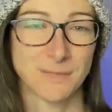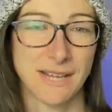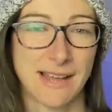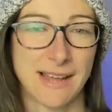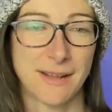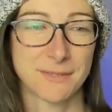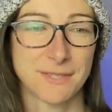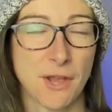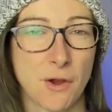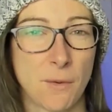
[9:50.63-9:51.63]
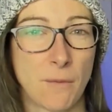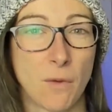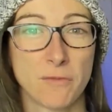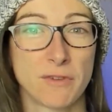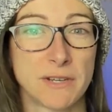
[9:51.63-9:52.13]
Yeah, so
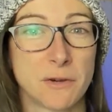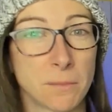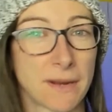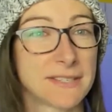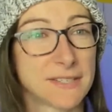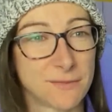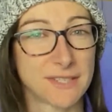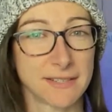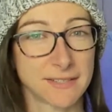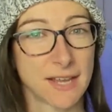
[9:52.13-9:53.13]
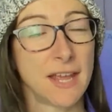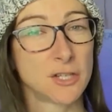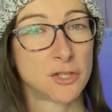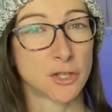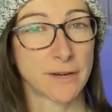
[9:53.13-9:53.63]
one really cool place to visit
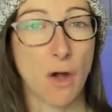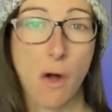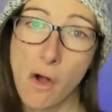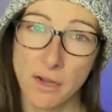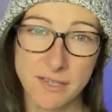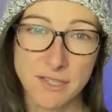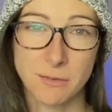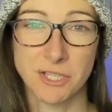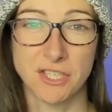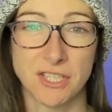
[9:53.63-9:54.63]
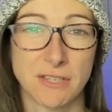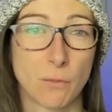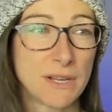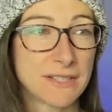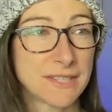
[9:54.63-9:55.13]
during August, which is
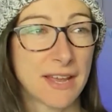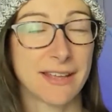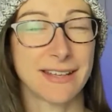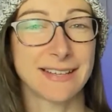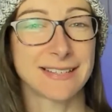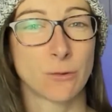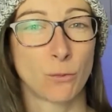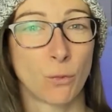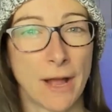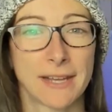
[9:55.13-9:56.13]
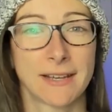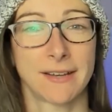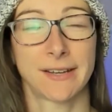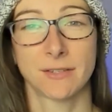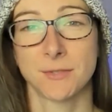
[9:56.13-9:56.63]
in winter, is
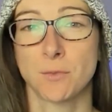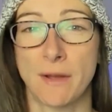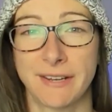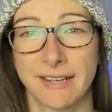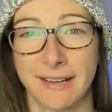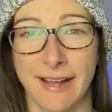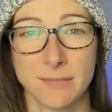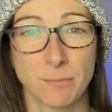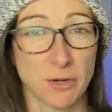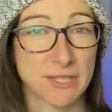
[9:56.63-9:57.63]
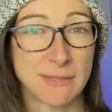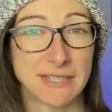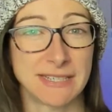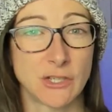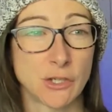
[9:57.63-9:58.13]
Wanaka, because Wanaka has
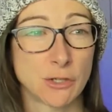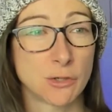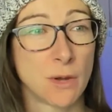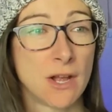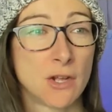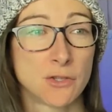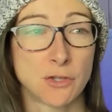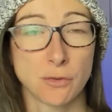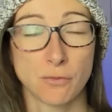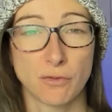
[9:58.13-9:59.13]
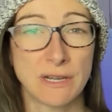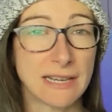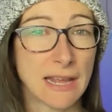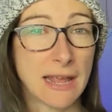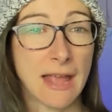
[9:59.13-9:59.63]
proximity to two
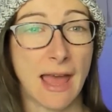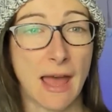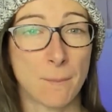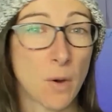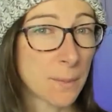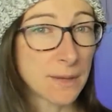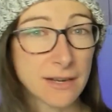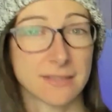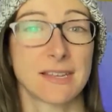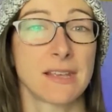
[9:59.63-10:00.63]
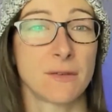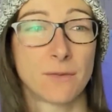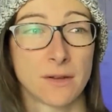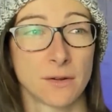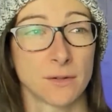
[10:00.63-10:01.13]
really popular ski
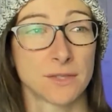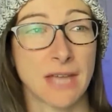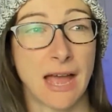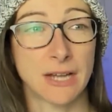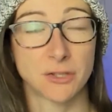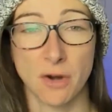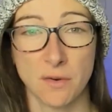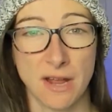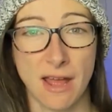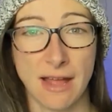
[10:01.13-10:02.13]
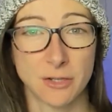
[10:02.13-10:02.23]
fields, Cardrona and